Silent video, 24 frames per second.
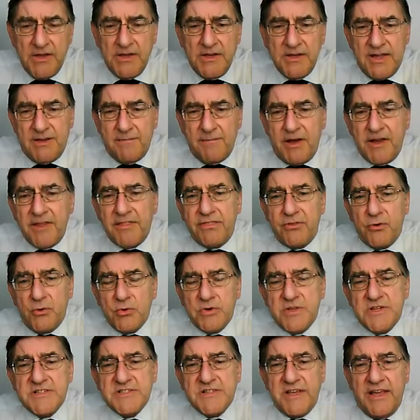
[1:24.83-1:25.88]
Now my
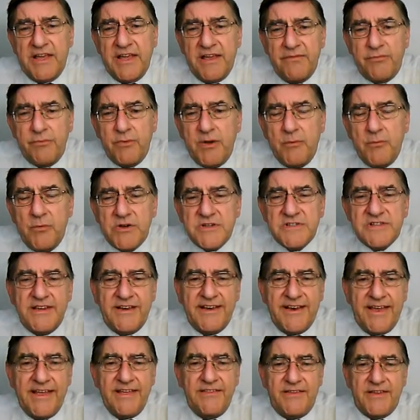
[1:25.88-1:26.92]
thought is that if we were to
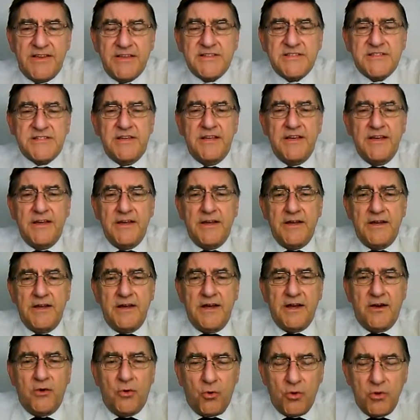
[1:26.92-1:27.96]
lay this
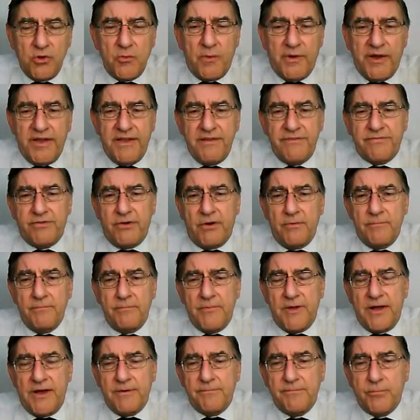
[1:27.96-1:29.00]
all the way from
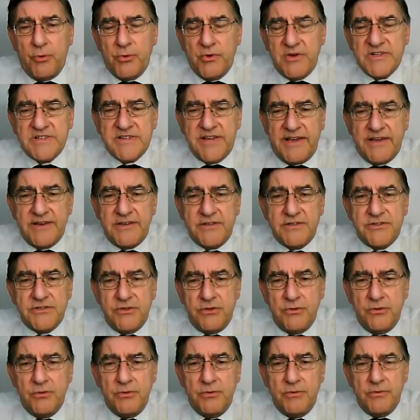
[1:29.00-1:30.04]
Portishead
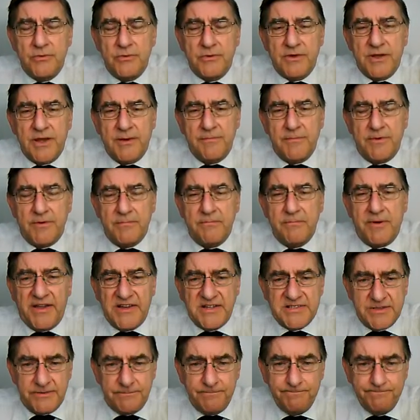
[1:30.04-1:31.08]
to Cumberland
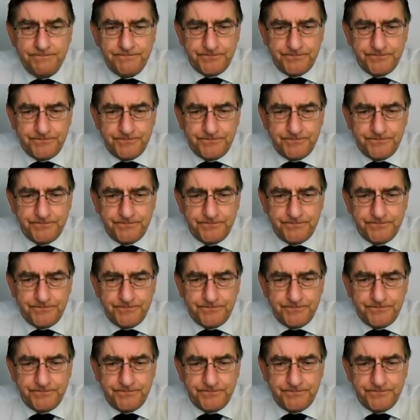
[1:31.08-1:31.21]
Basin,